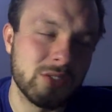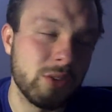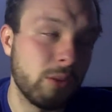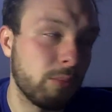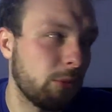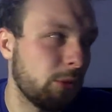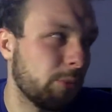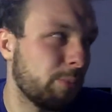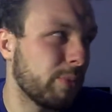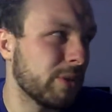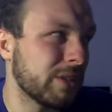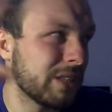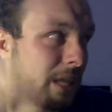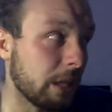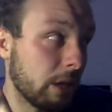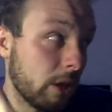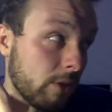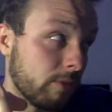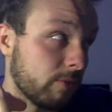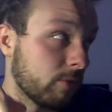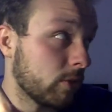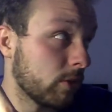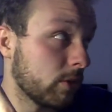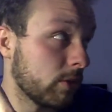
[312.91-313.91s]
So I'm going to put that
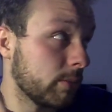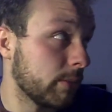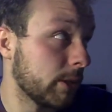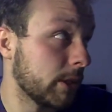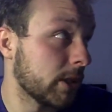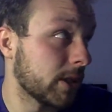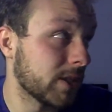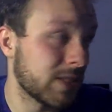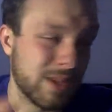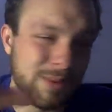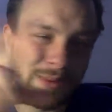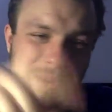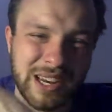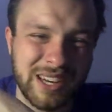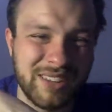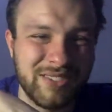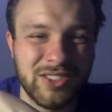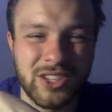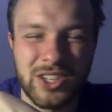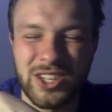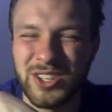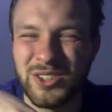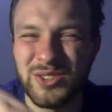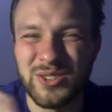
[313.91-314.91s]
off for a little bit because I'm not
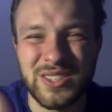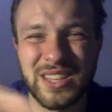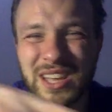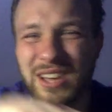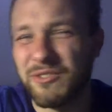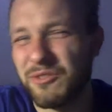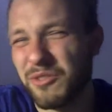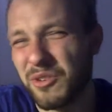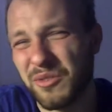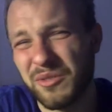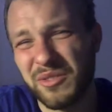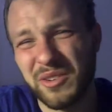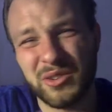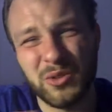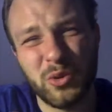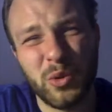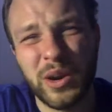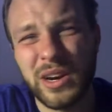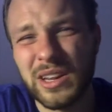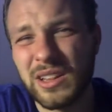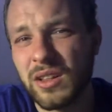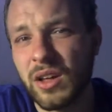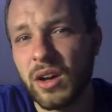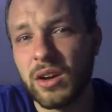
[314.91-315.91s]
even going to use that for
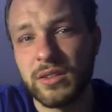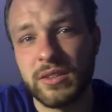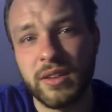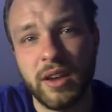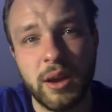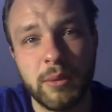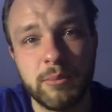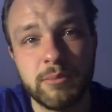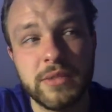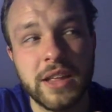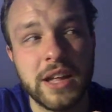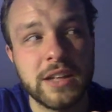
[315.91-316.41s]
quite a long time.